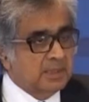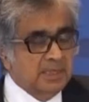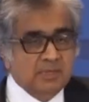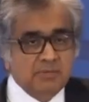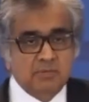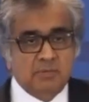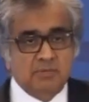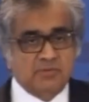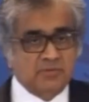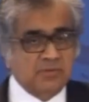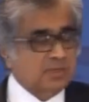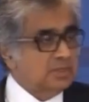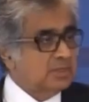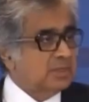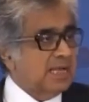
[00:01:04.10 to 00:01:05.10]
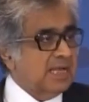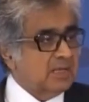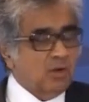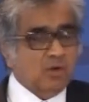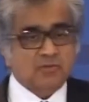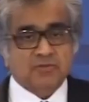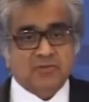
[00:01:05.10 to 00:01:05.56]
In certain
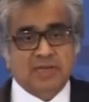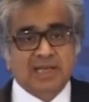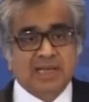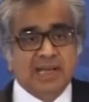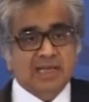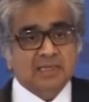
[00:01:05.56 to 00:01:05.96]
tax, Australia